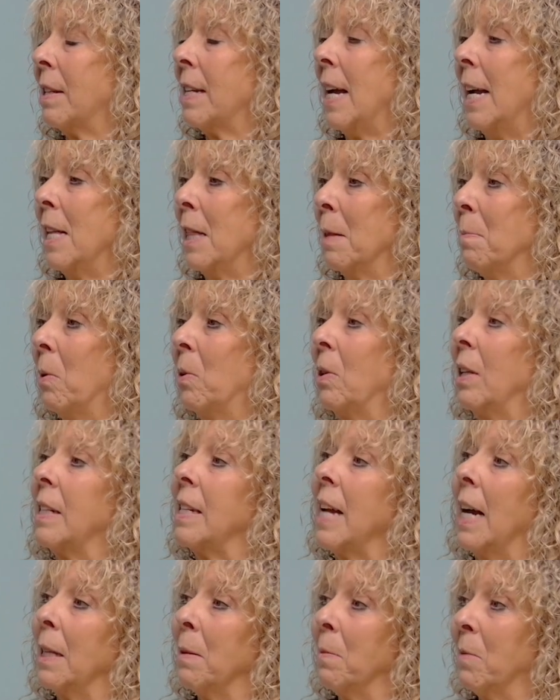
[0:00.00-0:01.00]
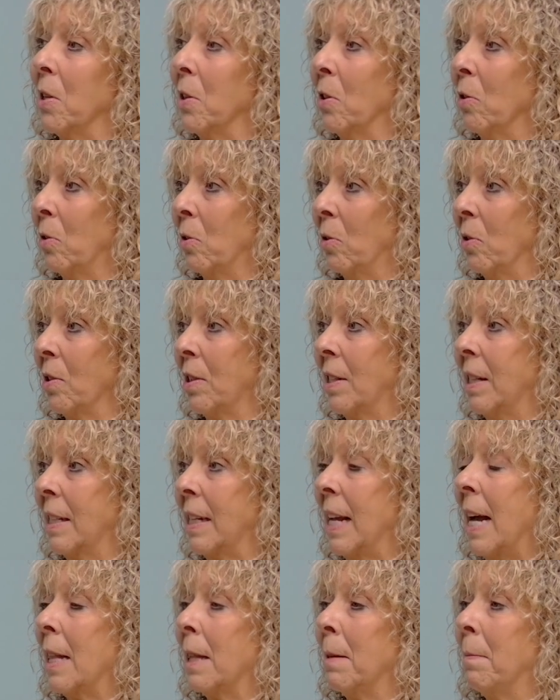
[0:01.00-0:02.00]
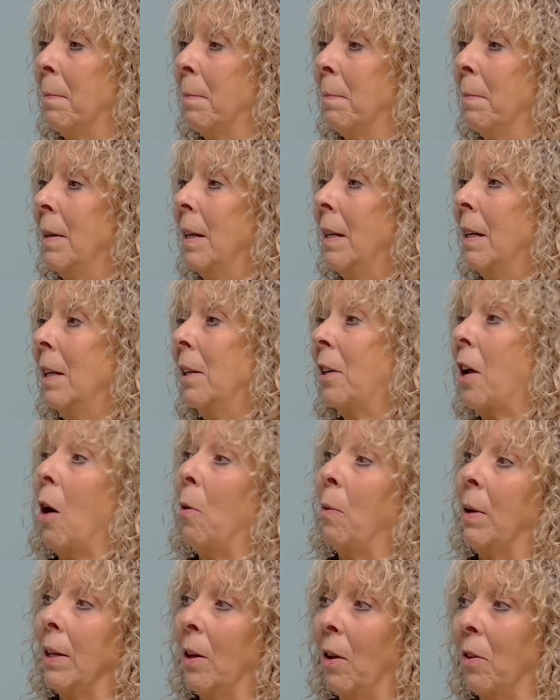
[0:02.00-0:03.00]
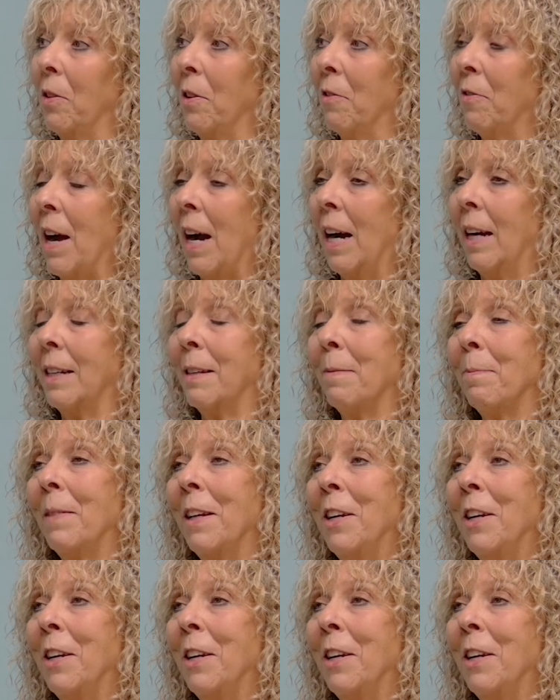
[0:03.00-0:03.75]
take the money, take them to the horses, get them going on the ride.